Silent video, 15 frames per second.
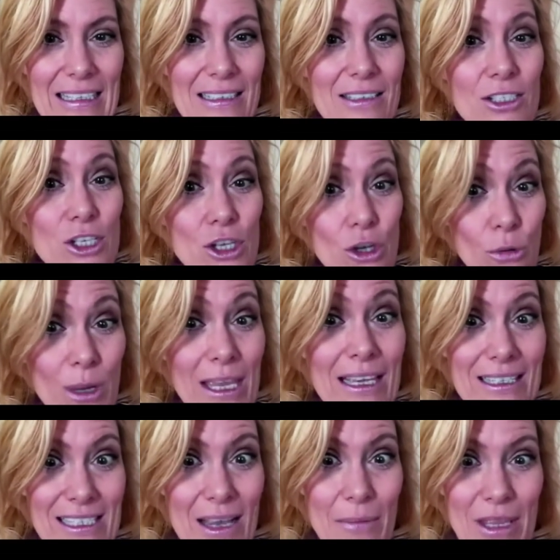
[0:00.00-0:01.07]
doing
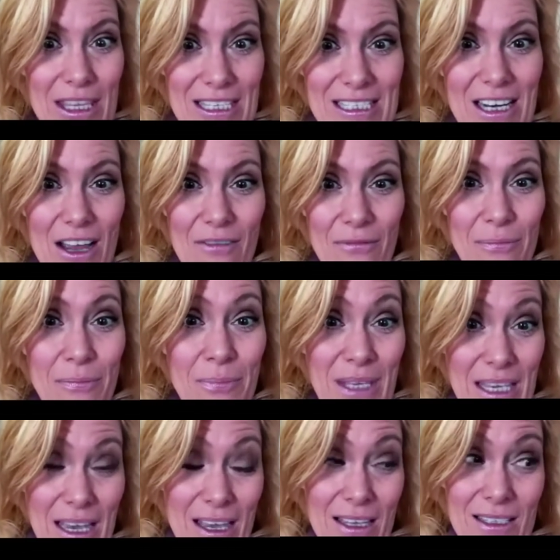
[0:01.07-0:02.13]
some of the stuff
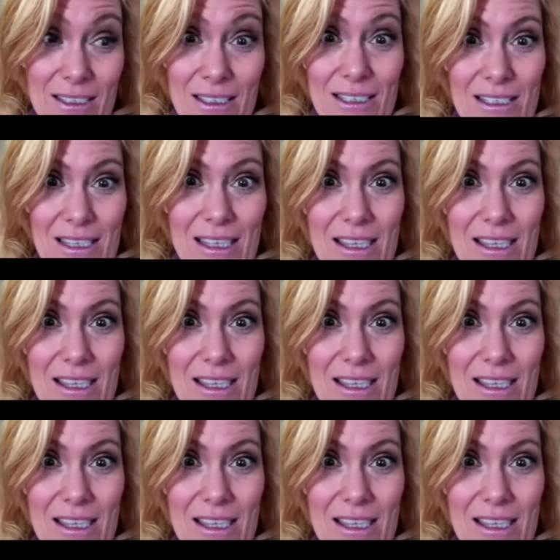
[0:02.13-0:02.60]
because